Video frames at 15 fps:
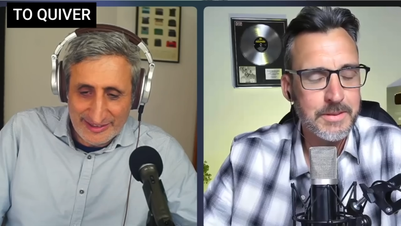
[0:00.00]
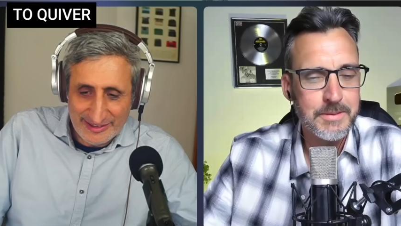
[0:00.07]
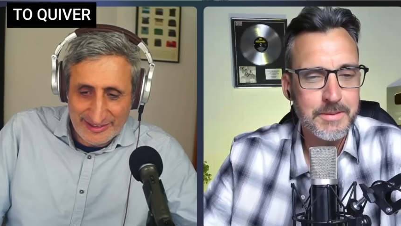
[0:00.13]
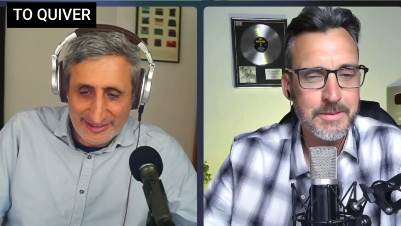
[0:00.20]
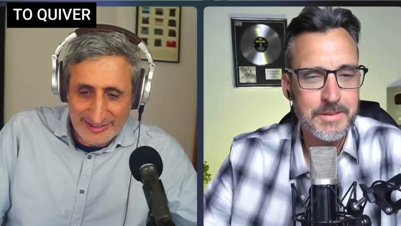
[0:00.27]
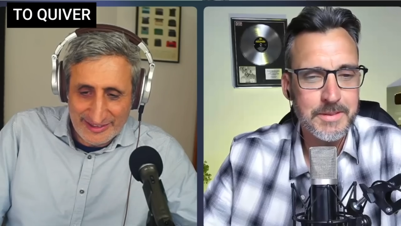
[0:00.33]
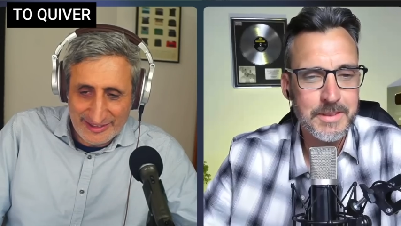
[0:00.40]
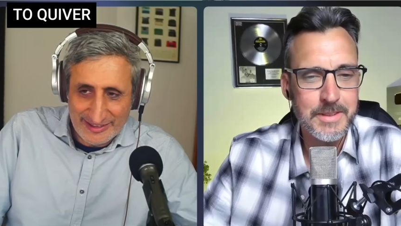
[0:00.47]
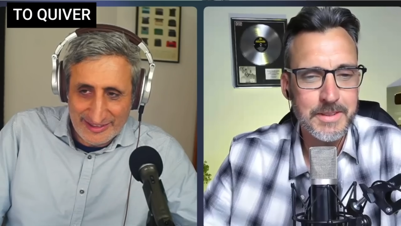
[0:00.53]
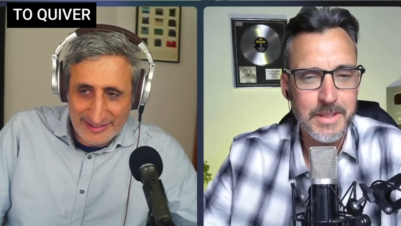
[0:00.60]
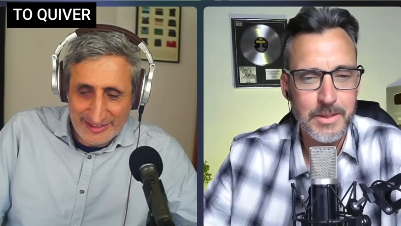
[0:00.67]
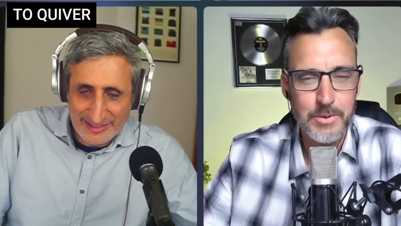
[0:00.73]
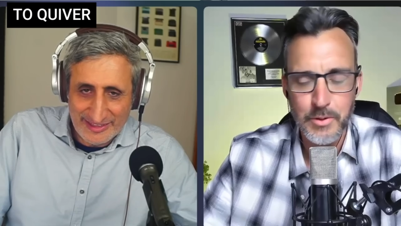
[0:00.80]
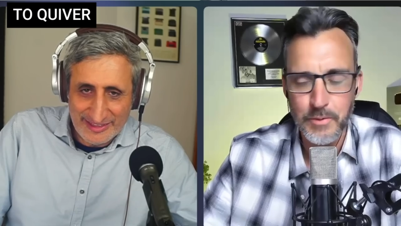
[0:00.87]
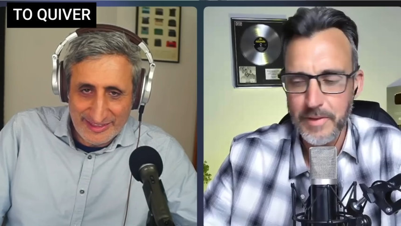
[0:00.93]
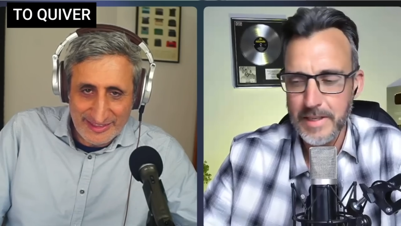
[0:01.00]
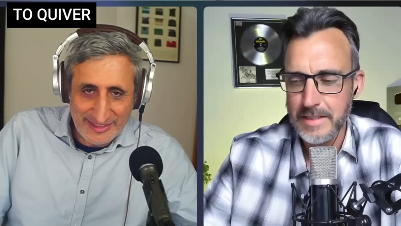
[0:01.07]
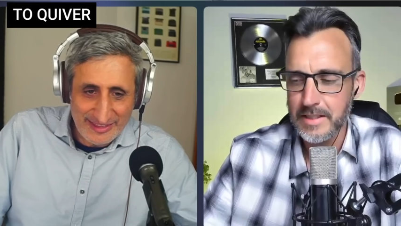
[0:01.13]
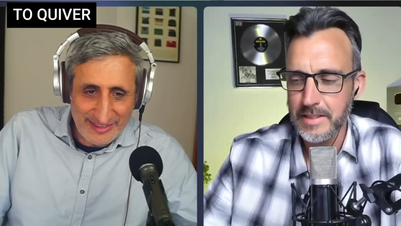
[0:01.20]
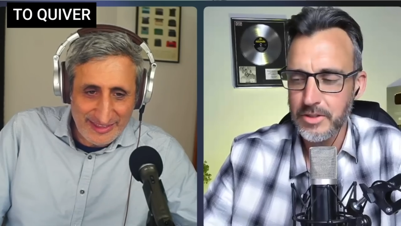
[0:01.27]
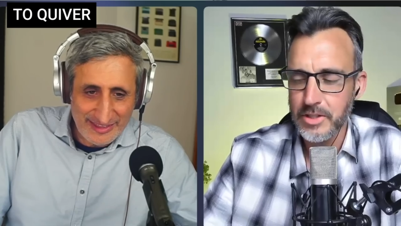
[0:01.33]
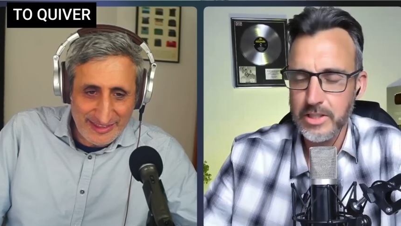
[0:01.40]
Speaker 1: you, go to the
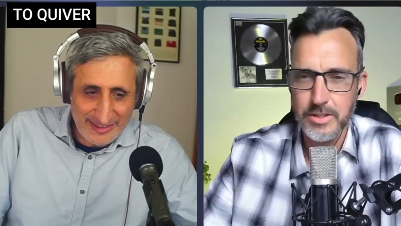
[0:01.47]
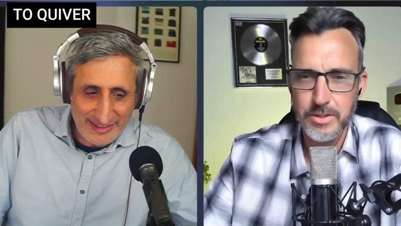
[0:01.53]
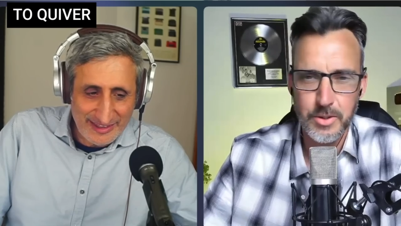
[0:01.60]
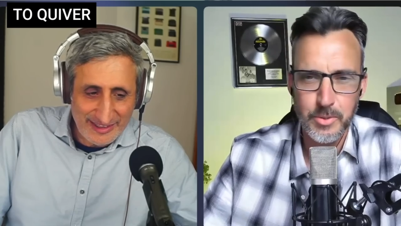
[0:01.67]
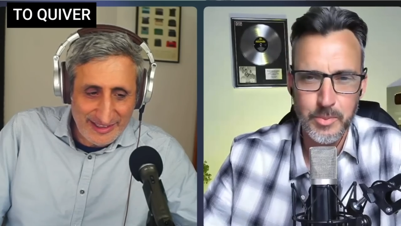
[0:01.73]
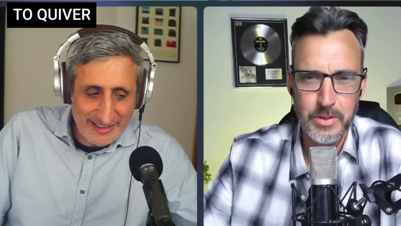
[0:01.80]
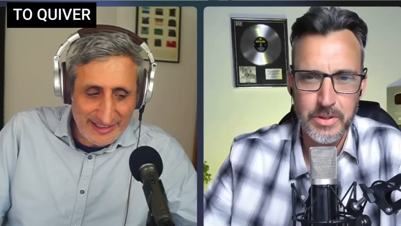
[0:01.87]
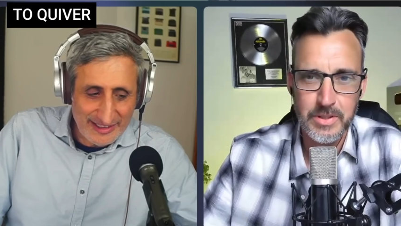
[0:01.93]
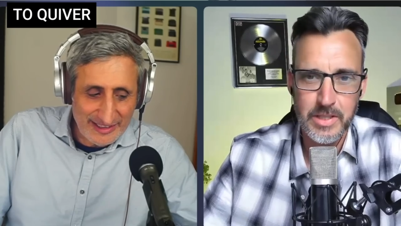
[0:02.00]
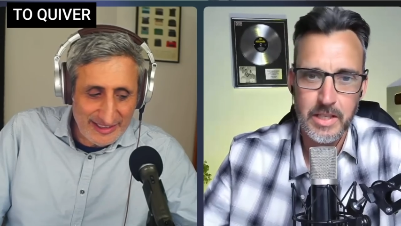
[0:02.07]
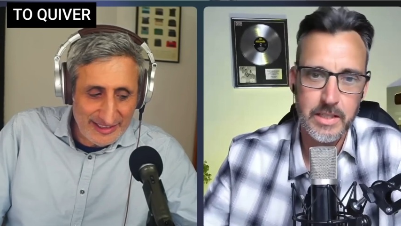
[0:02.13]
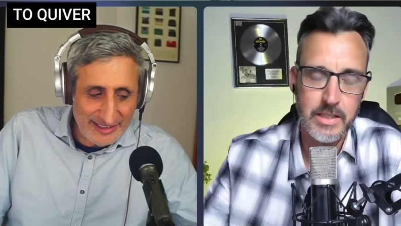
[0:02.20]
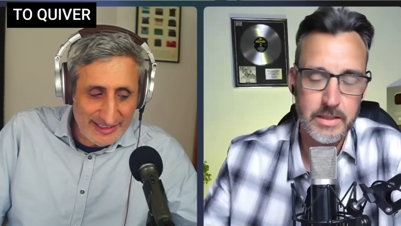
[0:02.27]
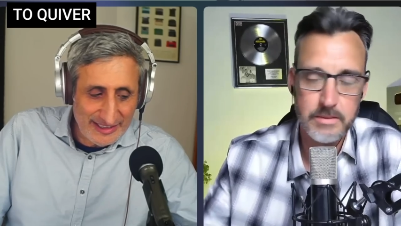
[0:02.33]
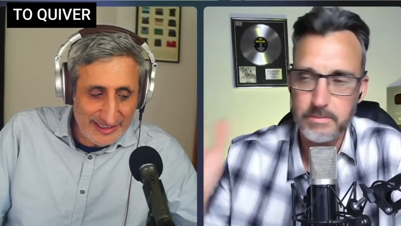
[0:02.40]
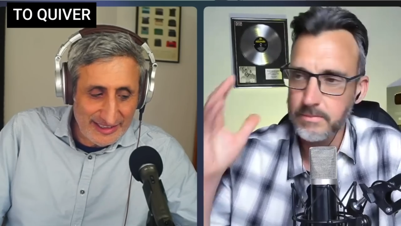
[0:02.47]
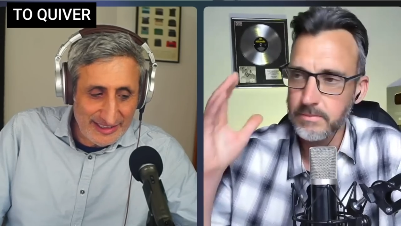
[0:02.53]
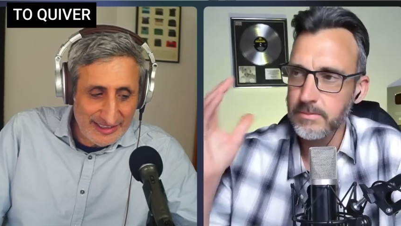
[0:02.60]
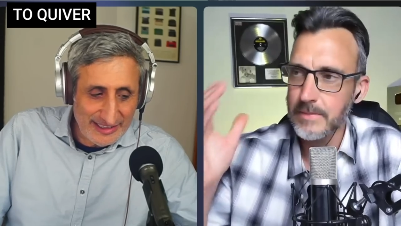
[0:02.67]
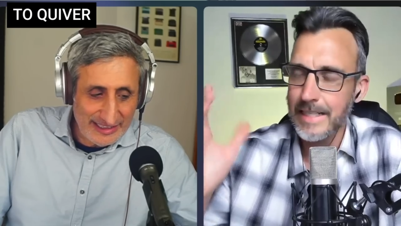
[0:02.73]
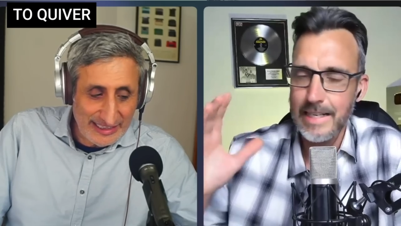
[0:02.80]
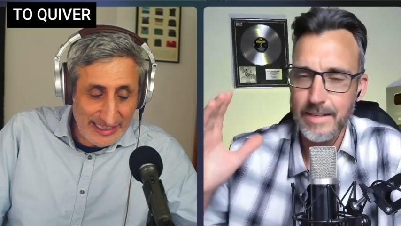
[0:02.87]
fancy dress shop and you say, I, I,
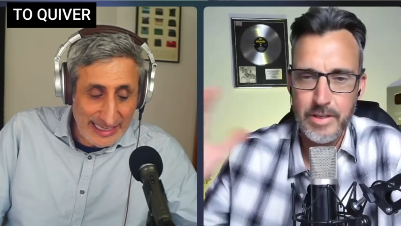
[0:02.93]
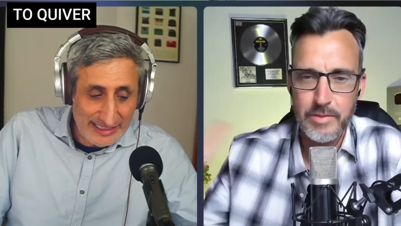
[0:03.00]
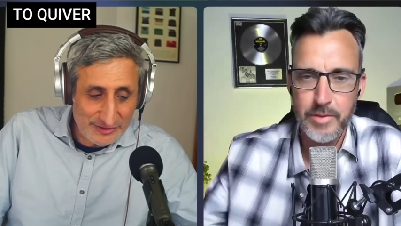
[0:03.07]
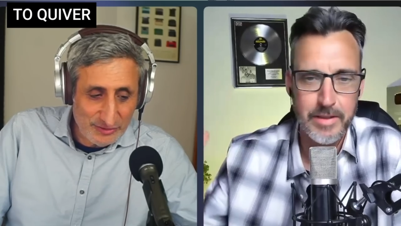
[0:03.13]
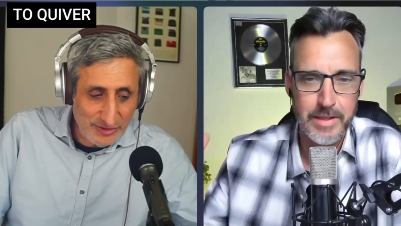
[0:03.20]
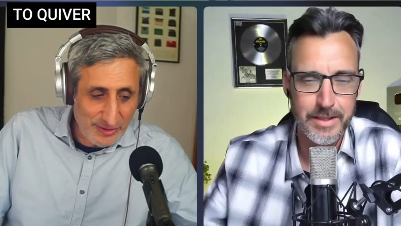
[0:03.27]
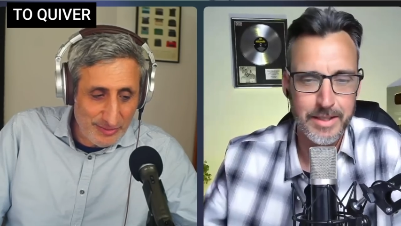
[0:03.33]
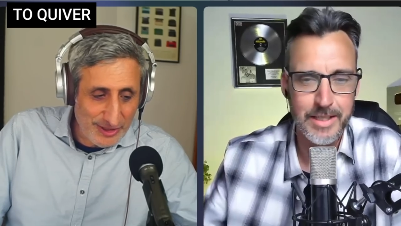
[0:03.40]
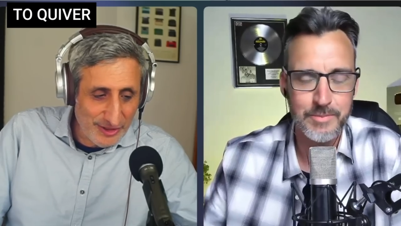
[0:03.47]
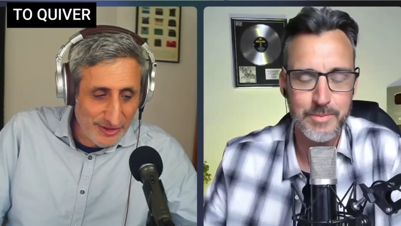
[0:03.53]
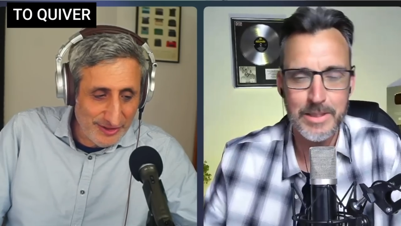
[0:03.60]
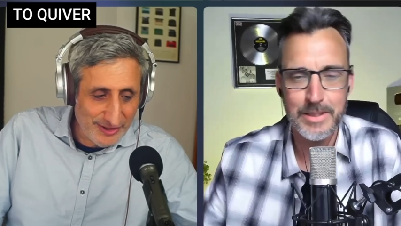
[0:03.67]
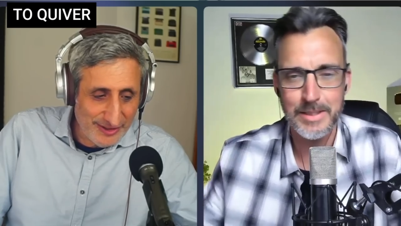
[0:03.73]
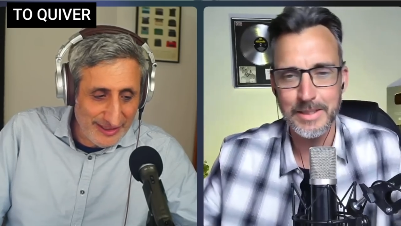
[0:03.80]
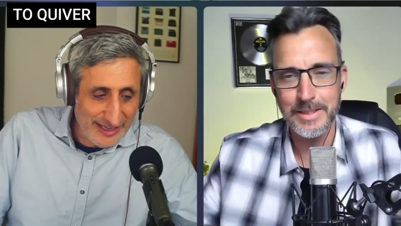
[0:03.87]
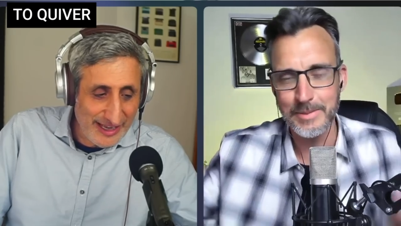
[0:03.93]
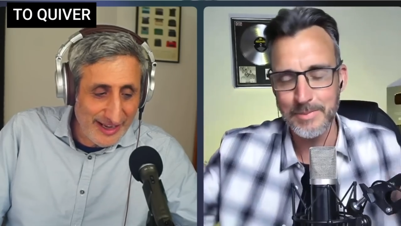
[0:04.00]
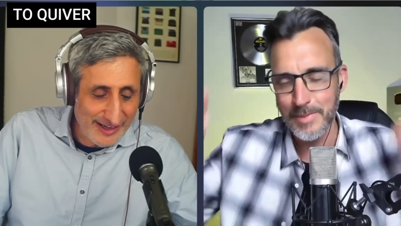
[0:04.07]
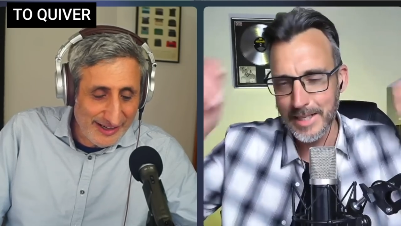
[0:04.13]
I have everything. I have my yeah.